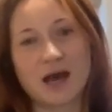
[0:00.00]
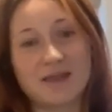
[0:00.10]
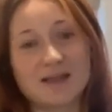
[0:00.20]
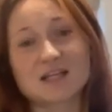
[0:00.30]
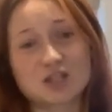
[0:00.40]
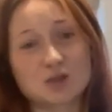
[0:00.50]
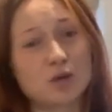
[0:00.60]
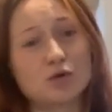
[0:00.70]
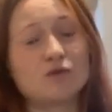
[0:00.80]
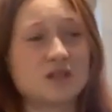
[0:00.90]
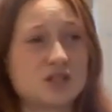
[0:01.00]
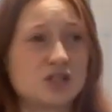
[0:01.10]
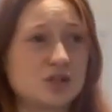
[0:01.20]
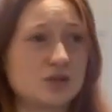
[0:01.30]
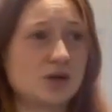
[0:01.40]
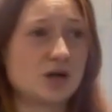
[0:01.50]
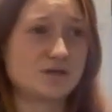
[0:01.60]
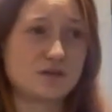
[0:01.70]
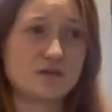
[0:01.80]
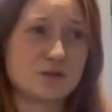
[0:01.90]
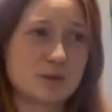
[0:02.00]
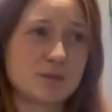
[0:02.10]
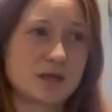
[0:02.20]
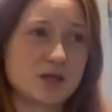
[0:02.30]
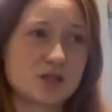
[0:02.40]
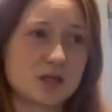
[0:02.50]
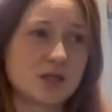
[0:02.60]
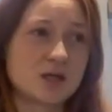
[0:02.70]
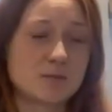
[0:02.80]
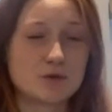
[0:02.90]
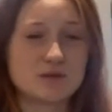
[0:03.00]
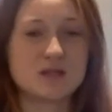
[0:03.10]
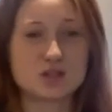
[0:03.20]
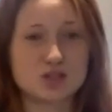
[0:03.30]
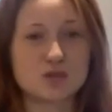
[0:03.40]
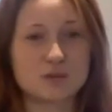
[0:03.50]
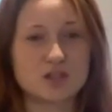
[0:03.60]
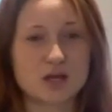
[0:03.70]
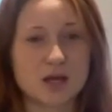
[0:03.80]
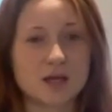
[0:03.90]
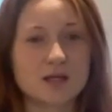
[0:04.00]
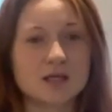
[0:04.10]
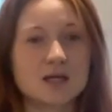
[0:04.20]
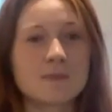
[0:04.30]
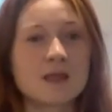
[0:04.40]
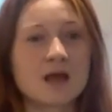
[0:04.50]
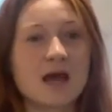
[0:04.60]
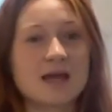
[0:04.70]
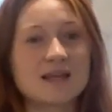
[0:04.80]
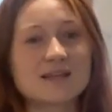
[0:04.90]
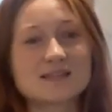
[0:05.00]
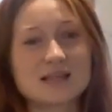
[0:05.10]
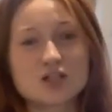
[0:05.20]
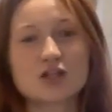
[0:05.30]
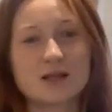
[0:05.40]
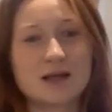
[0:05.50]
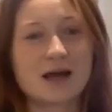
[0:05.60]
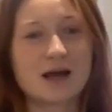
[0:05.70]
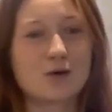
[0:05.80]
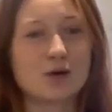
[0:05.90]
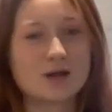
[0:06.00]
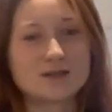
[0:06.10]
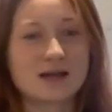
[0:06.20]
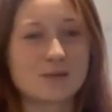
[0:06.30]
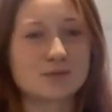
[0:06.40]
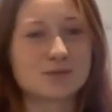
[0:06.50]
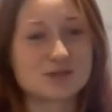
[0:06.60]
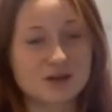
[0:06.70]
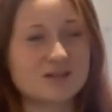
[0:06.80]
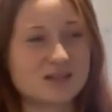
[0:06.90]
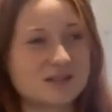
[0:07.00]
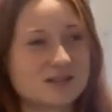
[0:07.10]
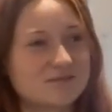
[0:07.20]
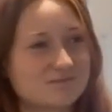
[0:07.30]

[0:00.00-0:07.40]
And that's actually what I moved into after I finished my PhD. I moved into sewage tech. And that's essentially how Untap started.